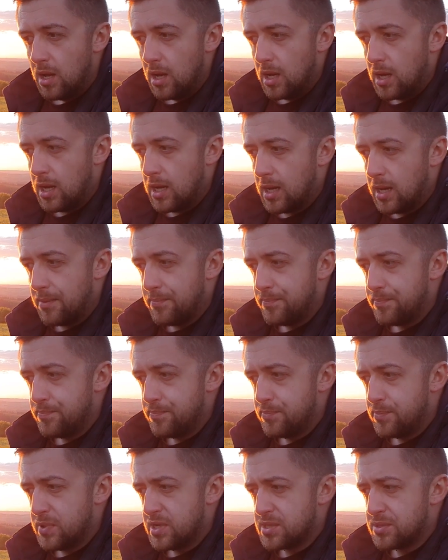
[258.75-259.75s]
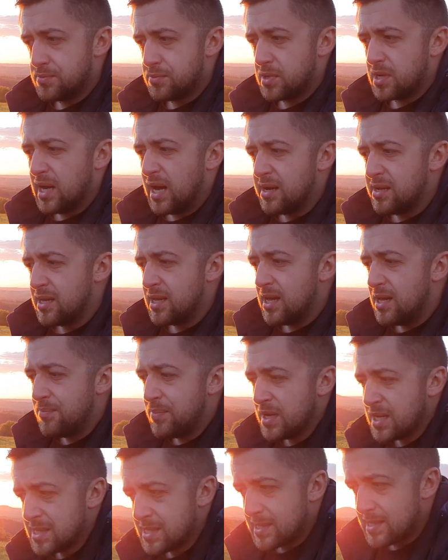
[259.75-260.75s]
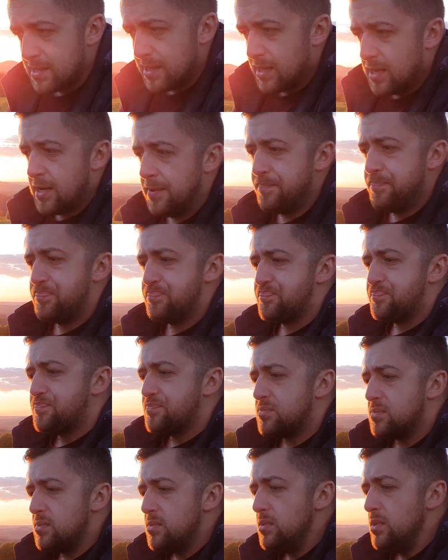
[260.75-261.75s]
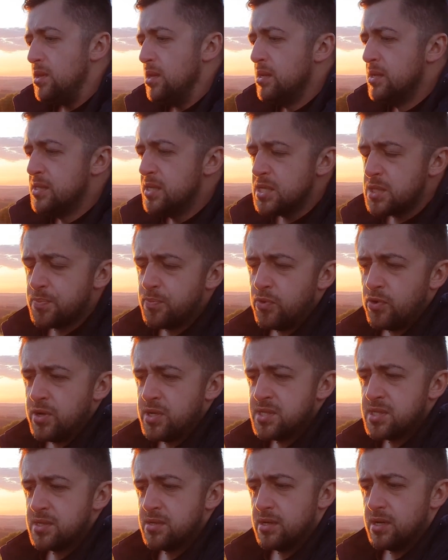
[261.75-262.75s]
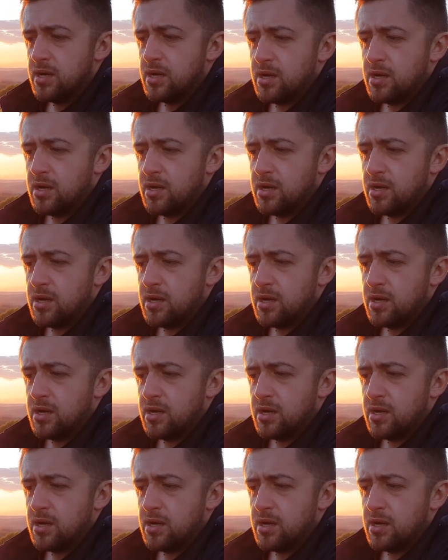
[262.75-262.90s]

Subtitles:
But regarding Apex, at this point,